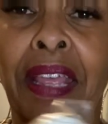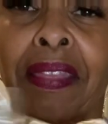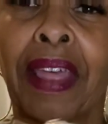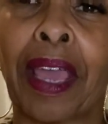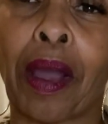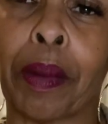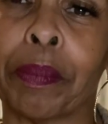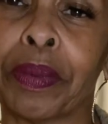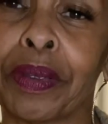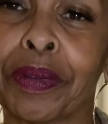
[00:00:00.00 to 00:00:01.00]
They are
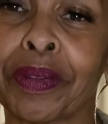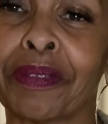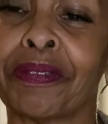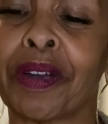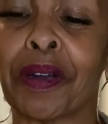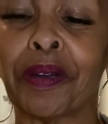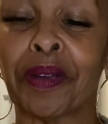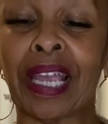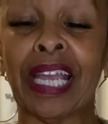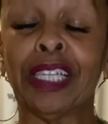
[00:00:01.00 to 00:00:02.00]
beautiful
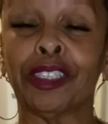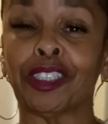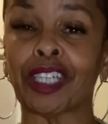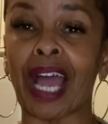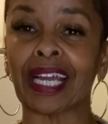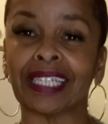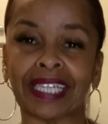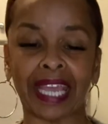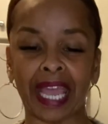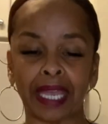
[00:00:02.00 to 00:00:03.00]
chocolate
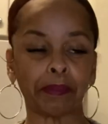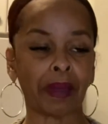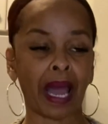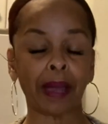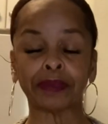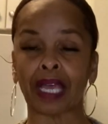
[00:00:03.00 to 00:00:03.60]
cake pops.